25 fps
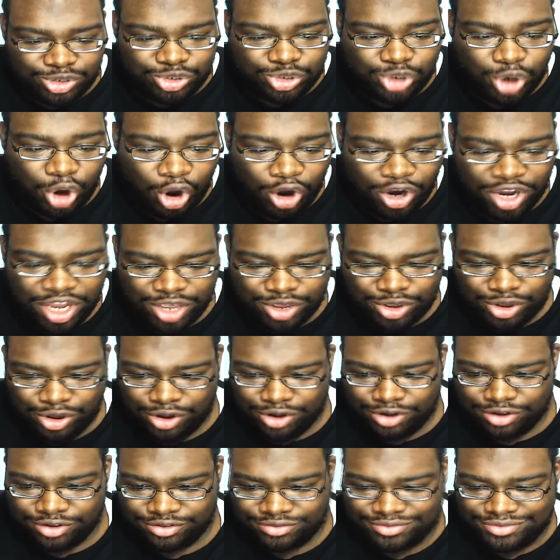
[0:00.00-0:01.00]

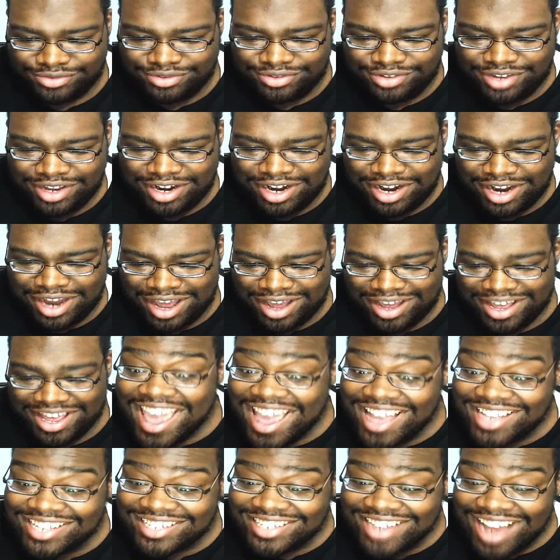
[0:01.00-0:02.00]
Toriko. No.
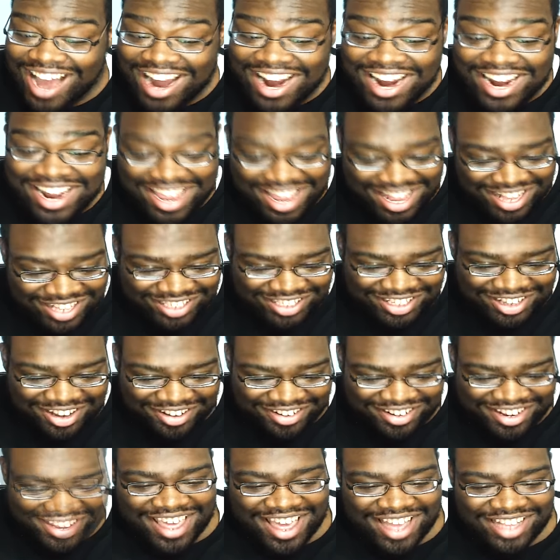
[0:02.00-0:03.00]
It's not an
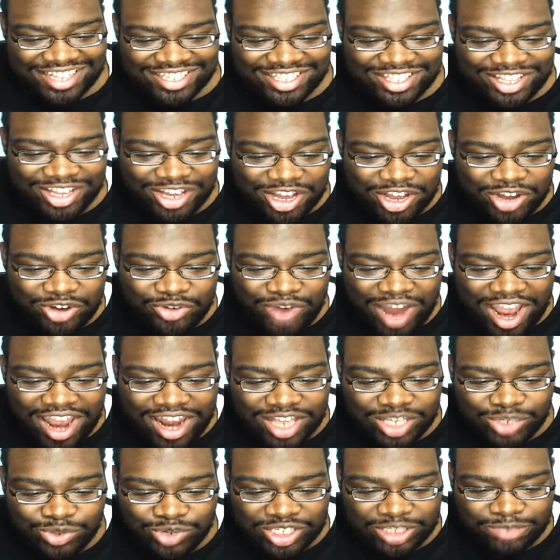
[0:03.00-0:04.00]
insult. It's the
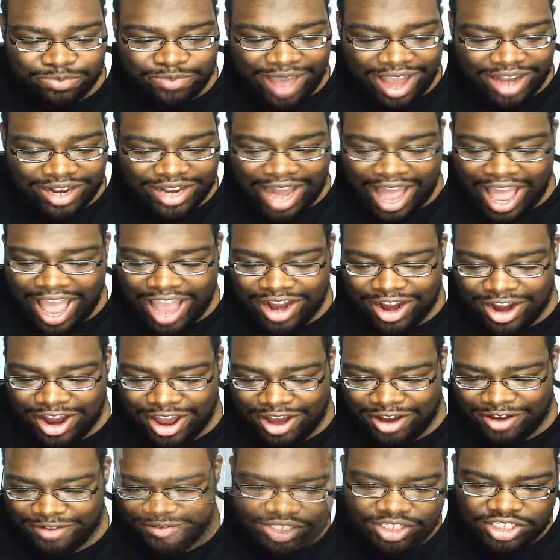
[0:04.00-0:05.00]
greatest respect I
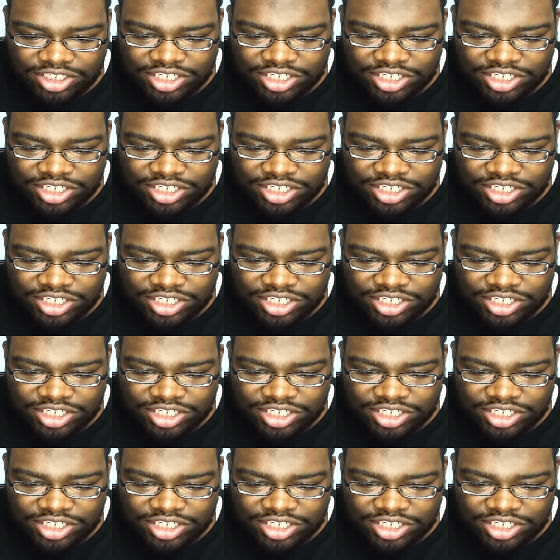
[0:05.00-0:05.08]
know.